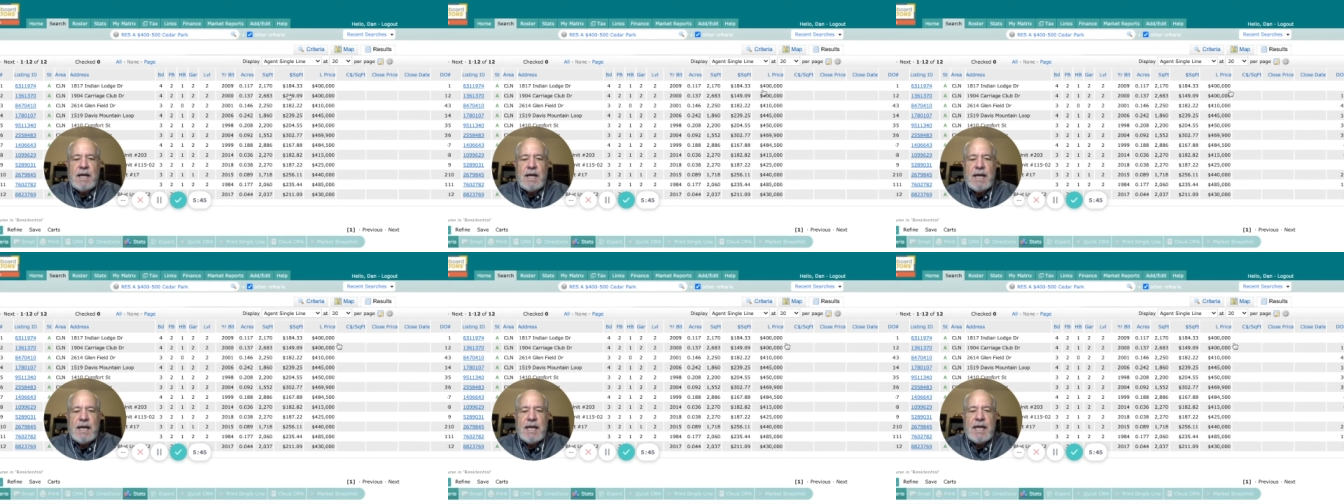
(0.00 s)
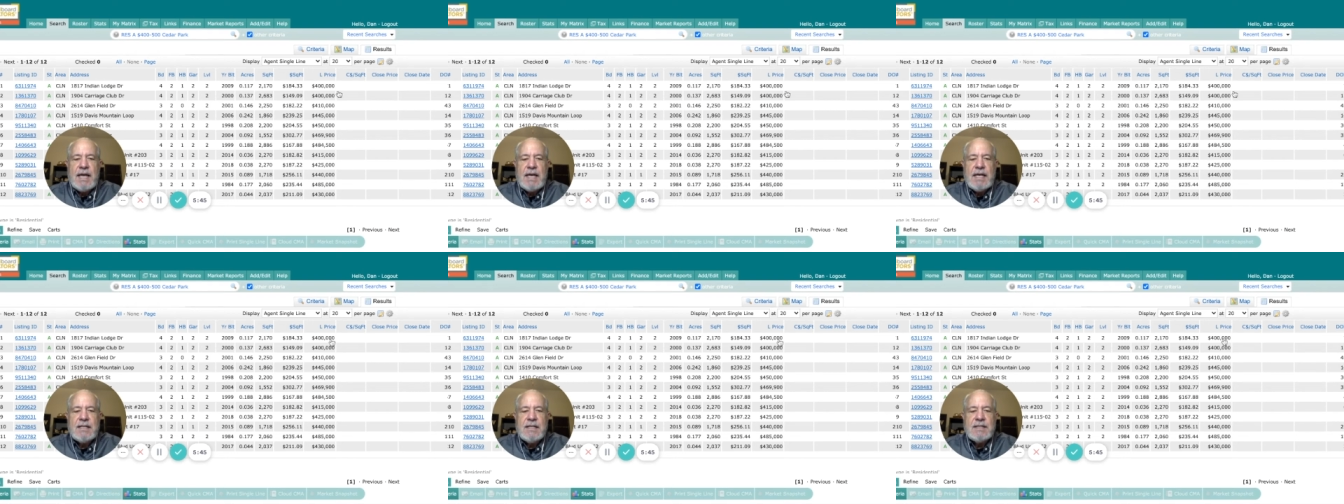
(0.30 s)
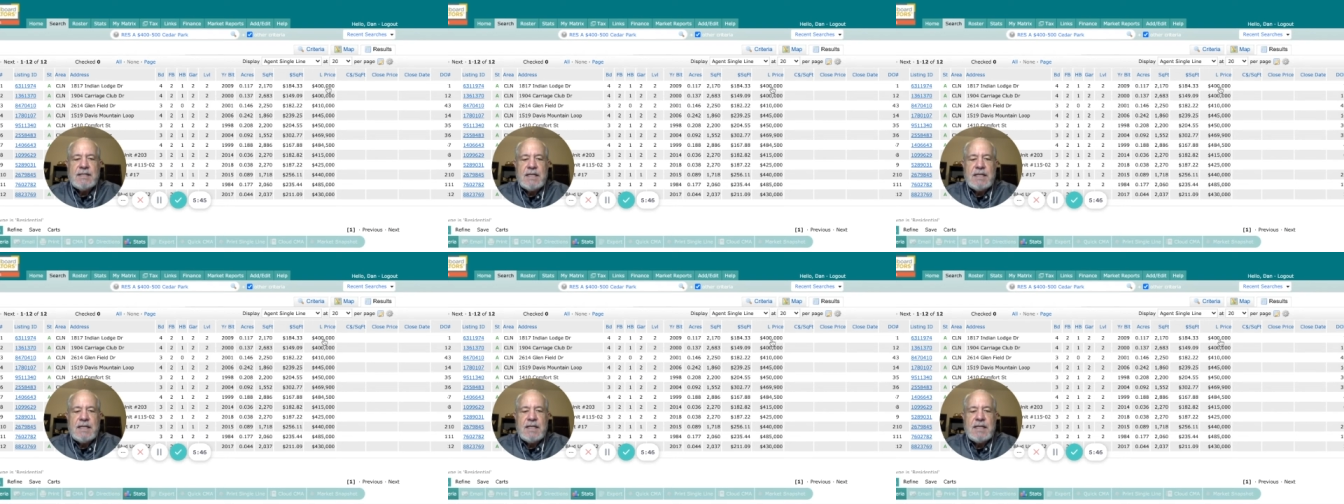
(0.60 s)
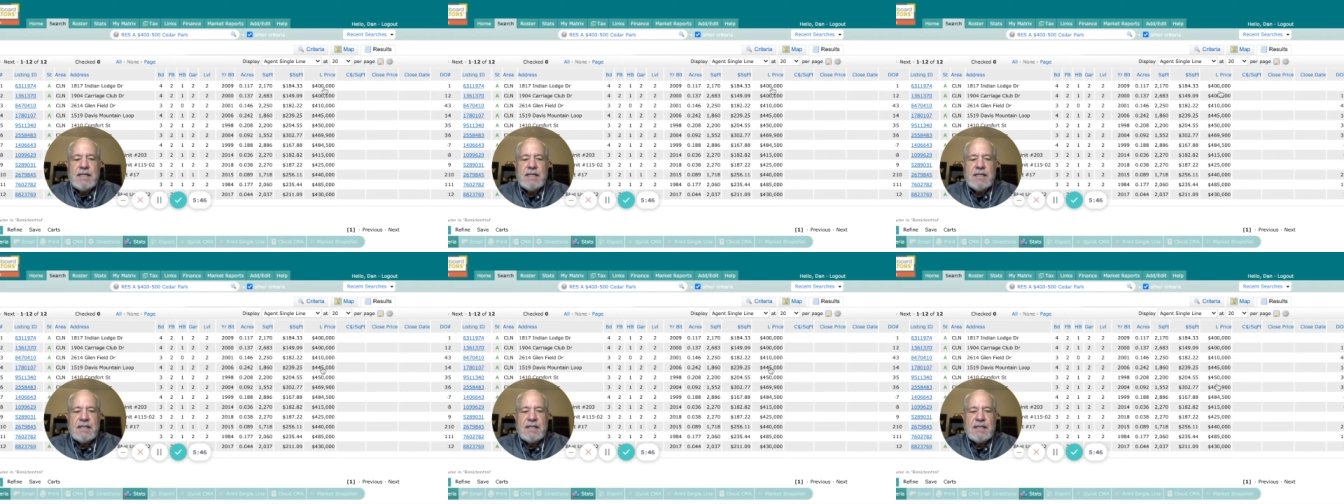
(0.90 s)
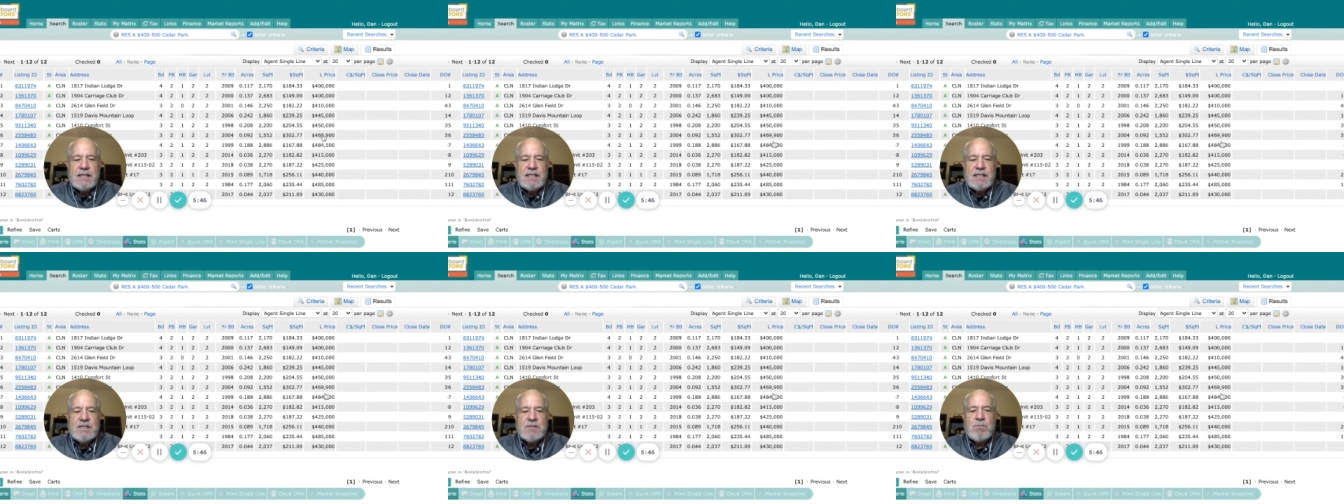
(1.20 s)
and the
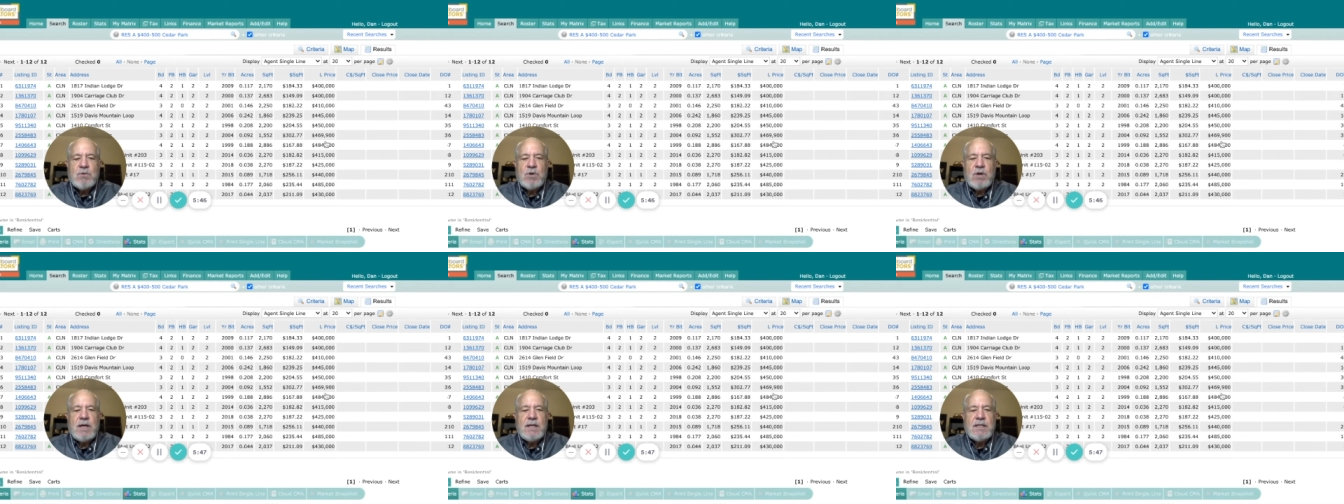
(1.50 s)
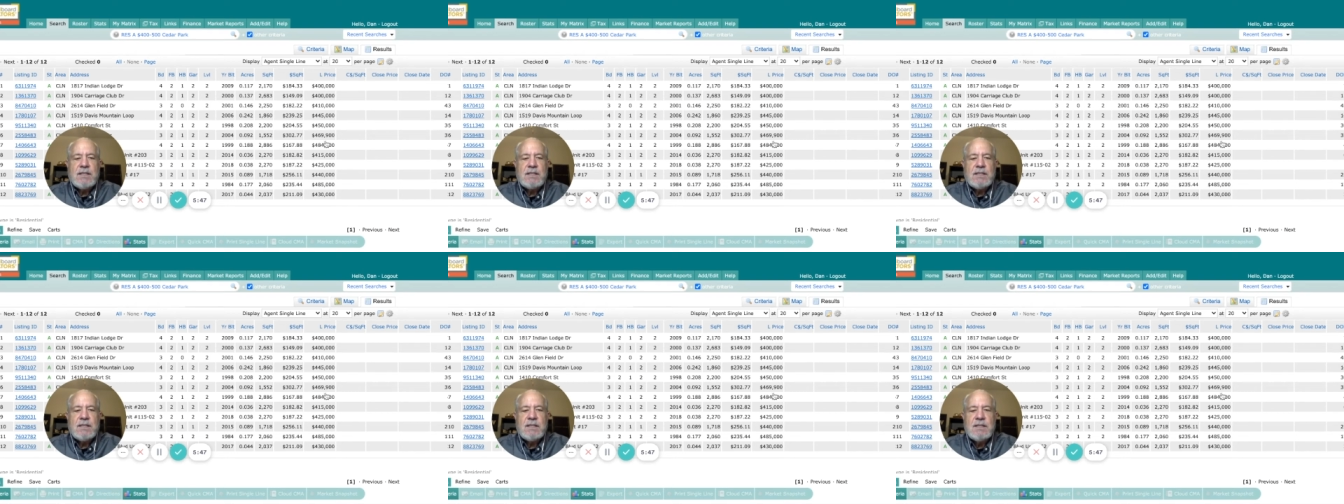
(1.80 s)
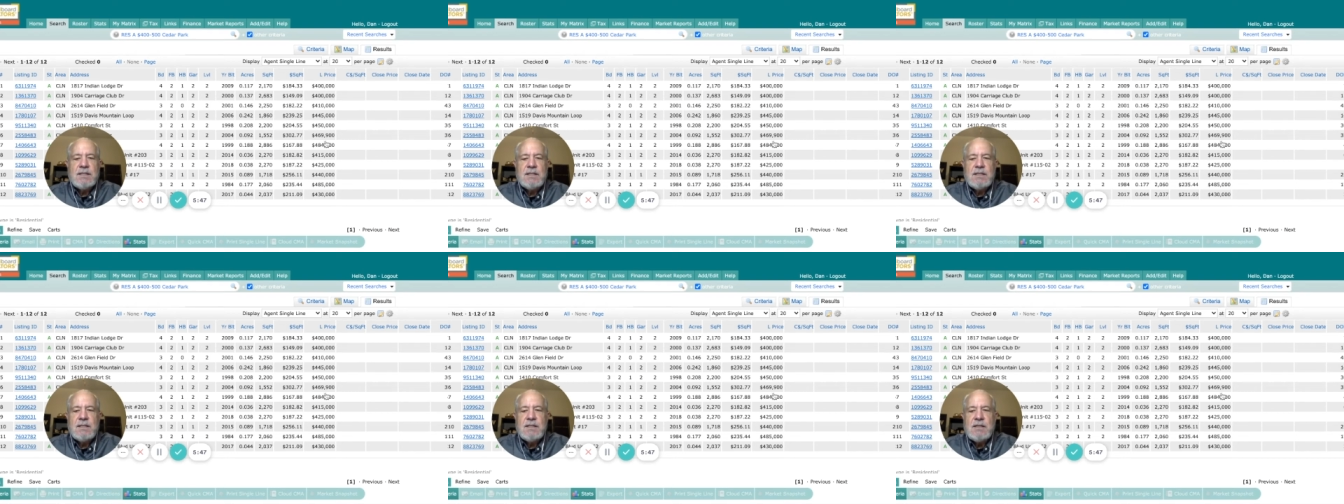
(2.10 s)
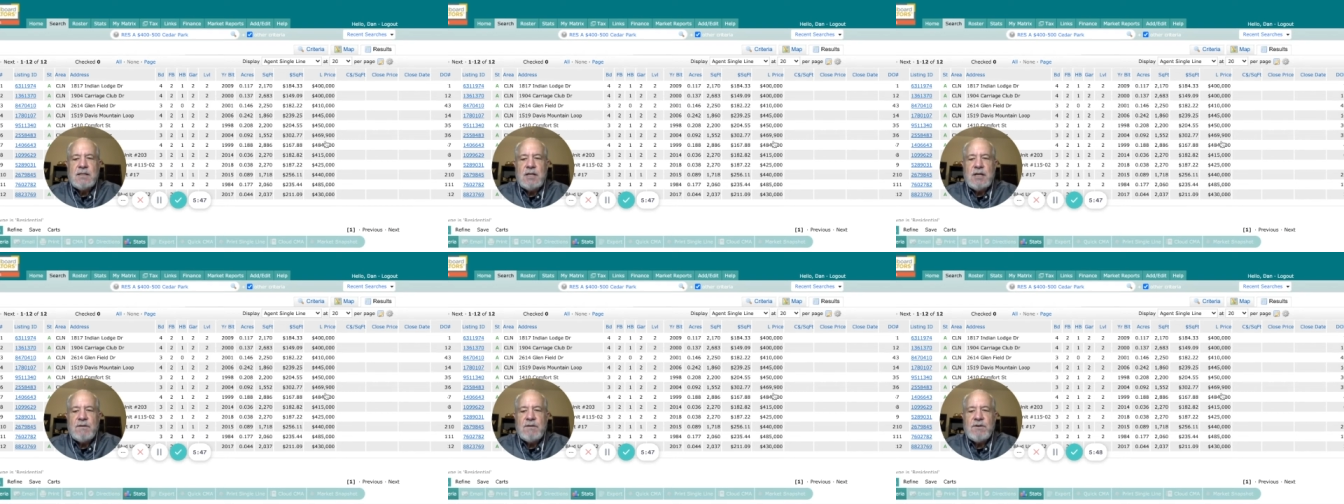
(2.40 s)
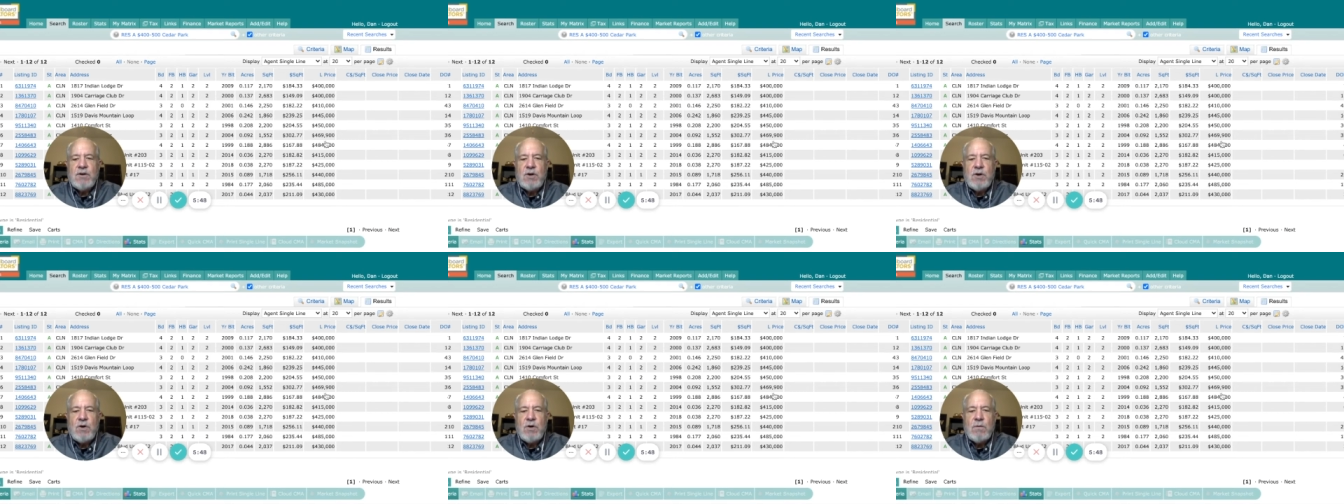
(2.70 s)
list price of
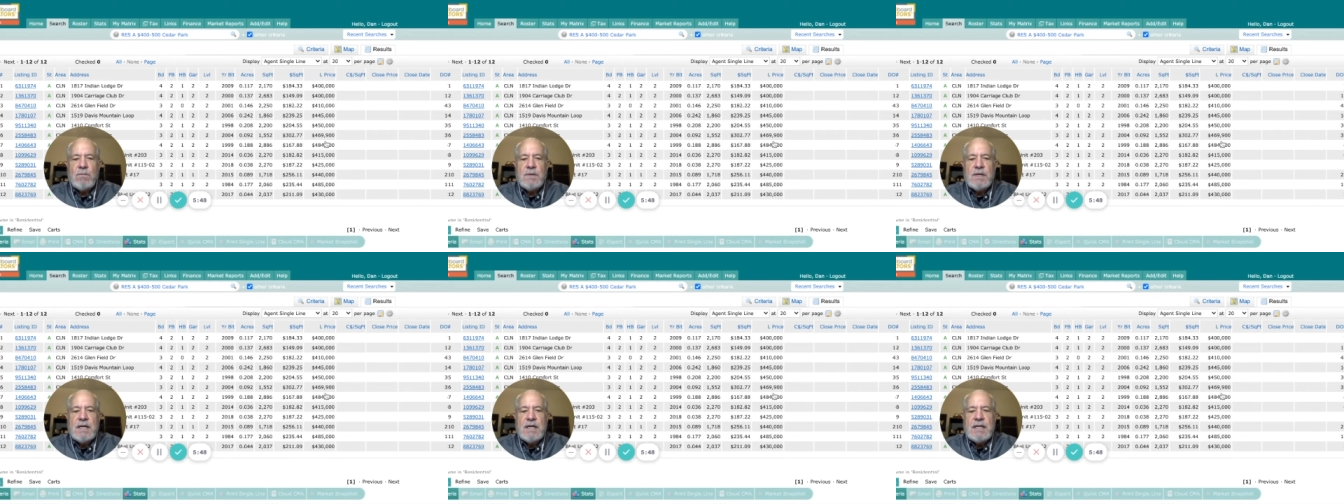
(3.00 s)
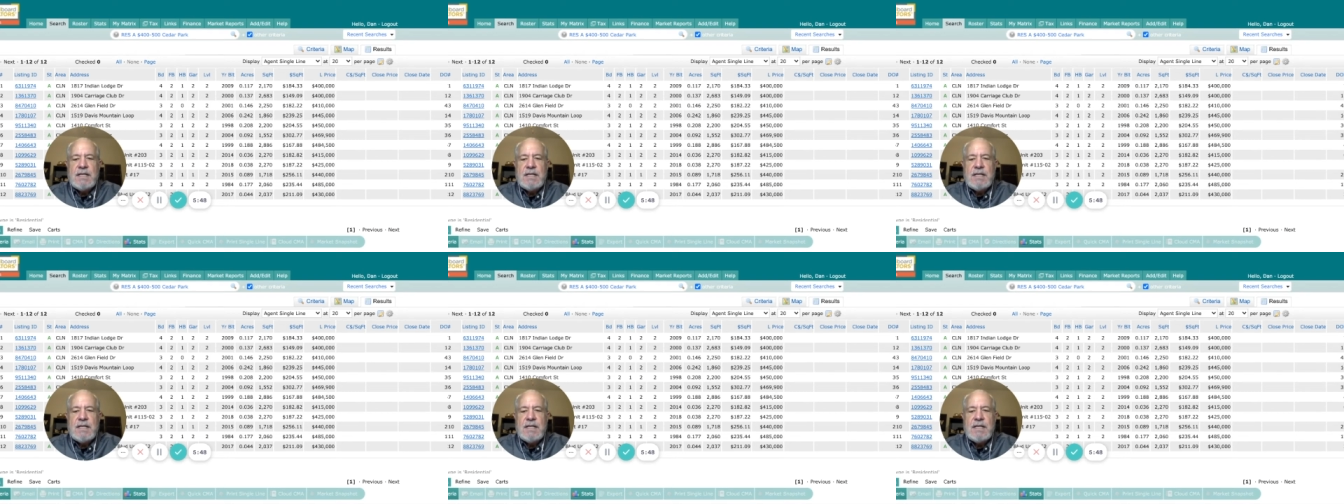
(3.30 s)
the home.